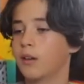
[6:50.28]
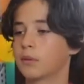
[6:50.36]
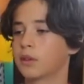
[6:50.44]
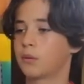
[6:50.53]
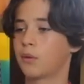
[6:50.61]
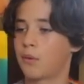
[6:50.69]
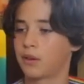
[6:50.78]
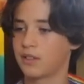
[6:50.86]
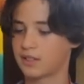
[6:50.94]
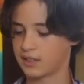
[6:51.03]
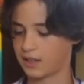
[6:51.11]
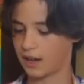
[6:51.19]
I'm gonna wear one
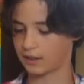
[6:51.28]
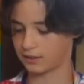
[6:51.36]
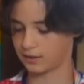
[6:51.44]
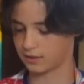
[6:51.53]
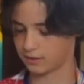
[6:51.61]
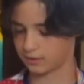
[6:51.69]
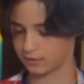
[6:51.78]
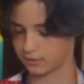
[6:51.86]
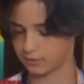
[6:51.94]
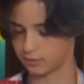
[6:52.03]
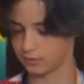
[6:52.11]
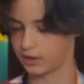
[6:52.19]
as a necklace
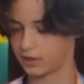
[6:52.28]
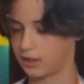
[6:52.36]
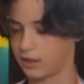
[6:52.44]
or like